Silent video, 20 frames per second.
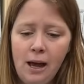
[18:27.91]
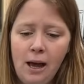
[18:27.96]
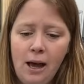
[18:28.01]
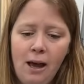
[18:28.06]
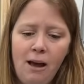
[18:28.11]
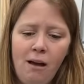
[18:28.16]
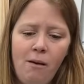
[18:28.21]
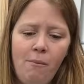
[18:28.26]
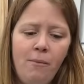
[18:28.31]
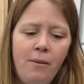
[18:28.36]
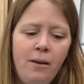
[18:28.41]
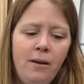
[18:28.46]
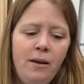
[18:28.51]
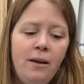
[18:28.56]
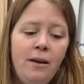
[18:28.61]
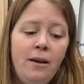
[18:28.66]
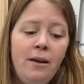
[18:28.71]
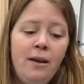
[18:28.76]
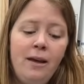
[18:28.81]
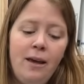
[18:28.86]
Um,
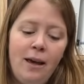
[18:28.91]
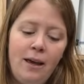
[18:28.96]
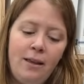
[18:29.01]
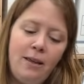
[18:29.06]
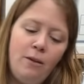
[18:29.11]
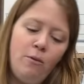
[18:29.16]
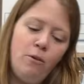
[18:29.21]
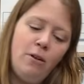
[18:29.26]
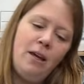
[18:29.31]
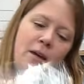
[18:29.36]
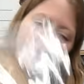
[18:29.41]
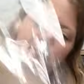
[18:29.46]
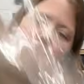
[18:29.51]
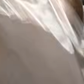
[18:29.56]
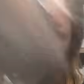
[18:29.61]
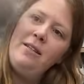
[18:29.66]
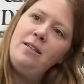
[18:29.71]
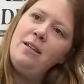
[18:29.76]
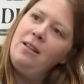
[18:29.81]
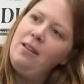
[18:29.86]
and they were like
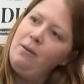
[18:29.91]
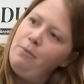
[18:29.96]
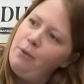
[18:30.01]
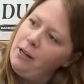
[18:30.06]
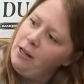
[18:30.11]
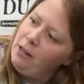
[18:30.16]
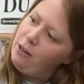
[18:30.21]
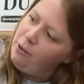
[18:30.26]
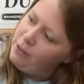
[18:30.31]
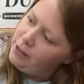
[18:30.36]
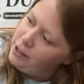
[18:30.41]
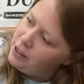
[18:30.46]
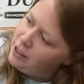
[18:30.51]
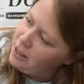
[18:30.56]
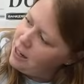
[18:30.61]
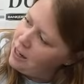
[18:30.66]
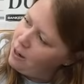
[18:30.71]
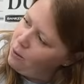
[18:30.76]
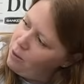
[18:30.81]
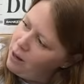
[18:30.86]
basically brand new, which is
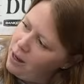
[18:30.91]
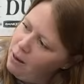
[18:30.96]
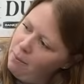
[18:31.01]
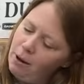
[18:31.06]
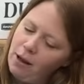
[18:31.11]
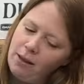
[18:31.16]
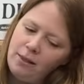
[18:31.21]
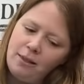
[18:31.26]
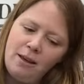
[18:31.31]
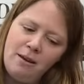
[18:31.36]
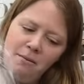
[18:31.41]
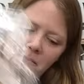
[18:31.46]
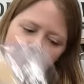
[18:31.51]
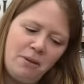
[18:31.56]
kind of why I bought them.